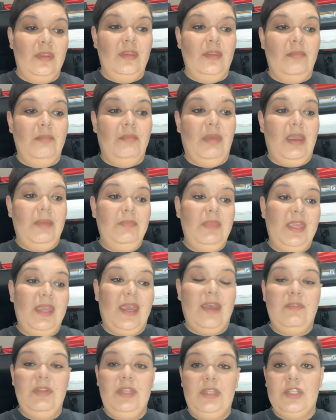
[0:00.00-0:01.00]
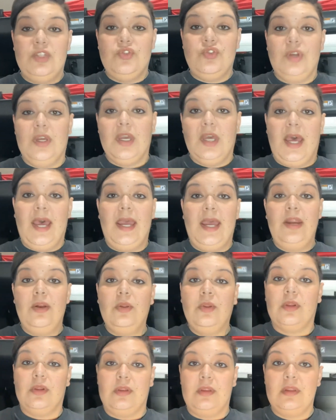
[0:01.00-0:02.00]
by me having this truck
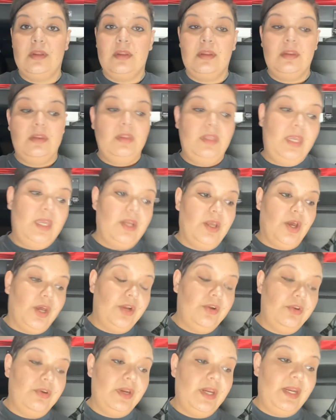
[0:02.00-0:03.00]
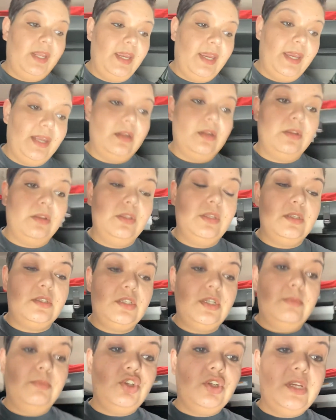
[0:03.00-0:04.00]
idle in 100, and the
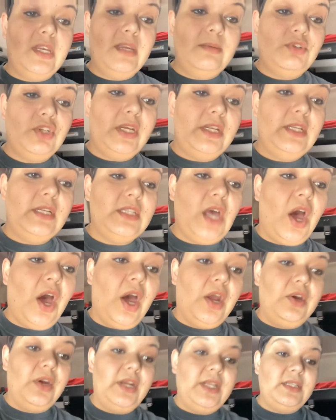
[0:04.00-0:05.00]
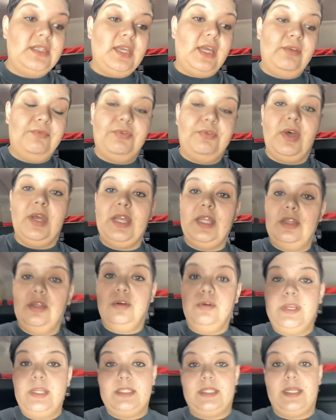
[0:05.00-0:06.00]
temperature keeps changing. It's 110 fucking
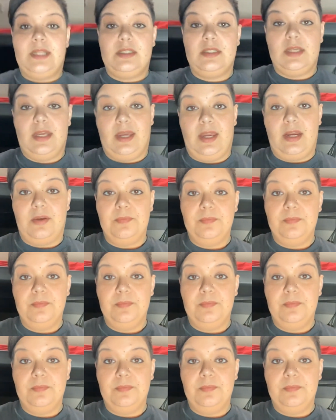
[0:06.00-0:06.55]
degrees outside.